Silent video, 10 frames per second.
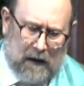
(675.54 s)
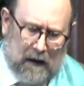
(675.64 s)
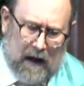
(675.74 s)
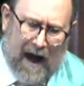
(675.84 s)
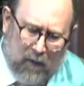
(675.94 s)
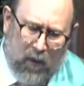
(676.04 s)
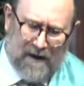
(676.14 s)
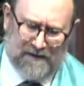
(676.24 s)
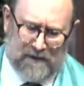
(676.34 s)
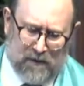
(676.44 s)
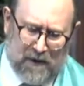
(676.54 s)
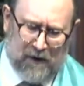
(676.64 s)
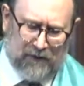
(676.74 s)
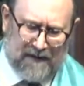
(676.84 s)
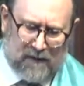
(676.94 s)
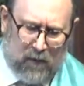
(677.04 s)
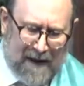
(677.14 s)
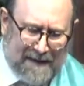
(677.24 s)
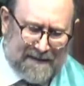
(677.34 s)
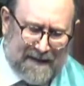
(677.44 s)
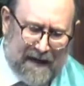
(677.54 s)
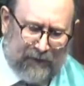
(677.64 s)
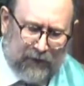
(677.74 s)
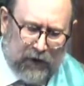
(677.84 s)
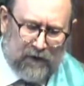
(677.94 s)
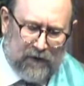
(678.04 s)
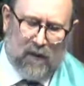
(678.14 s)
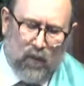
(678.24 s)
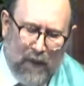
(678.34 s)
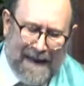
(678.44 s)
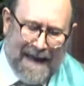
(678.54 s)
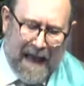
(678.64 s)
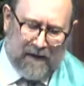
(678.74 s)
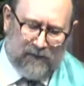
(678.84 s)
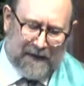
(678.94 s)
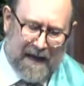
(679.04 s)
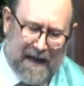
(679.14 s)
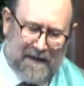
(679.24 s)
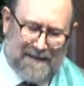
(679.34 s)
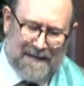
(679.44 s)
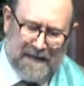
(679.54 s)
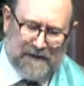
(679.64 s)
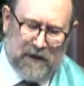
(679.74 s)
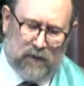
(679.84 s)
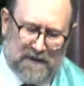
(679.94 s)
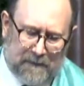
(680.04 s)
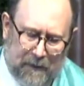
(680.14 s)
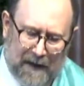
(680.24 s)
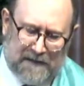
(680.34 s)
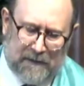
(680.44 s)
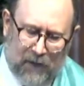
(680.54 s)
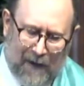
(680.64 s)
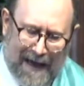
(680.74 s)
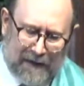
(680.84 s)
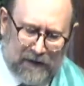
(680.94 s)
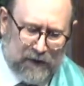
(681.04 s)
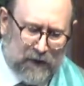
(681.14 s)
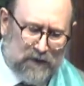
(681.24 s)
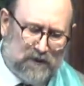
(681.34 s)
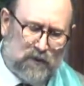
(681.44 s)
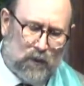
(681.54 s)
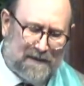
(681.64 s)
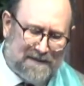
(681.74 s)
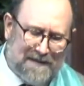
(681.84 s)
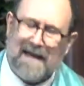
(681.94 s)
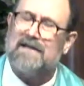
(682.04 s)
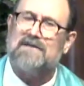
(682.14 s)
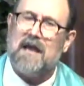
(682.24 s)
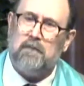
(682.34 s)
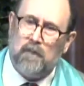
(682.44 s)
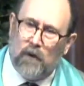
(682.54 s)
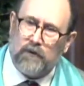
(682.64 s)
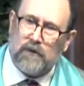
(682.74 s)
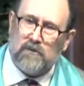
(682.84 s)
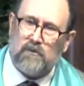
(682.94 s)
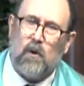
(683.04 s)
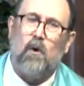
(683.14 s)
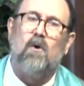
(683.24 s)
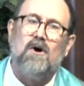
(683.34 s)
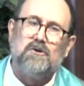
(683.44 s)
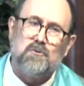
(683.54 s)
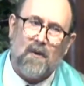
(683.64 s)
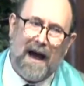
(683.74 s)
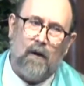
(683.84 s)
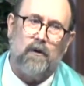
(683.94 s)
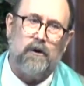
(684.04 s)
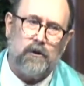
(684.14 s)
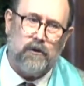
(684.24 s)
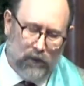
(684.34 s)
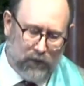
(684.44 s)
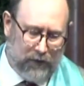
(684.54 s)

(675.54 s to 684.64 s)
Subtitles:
I was thrilled that the waitstaff learned that we advocated teaching responsible attitudes towards sex and birth control to our youth.